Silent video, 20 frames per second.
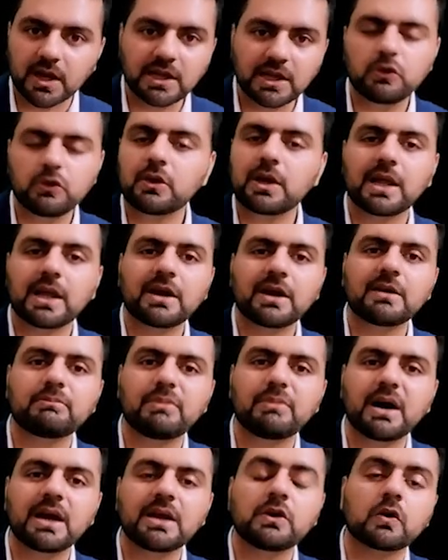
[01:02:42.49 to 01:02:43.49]
You cannot
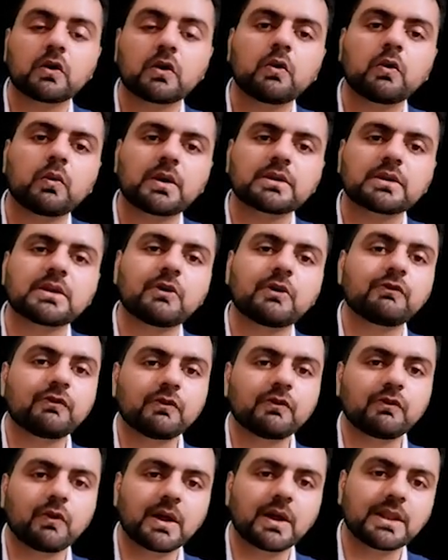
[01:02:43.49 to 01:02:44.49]
buy euro worth of
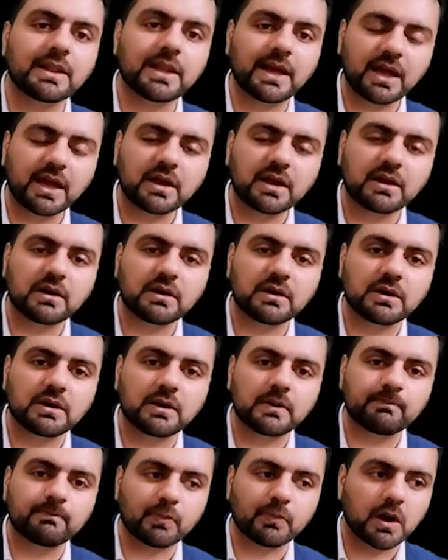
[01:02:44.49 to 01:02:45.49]
1 lakh
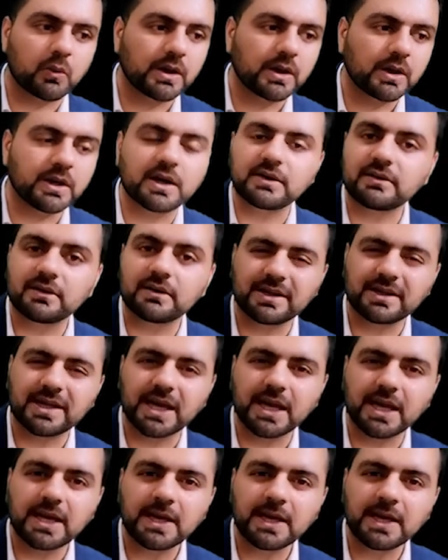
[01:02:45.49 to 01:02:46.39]
or 100k.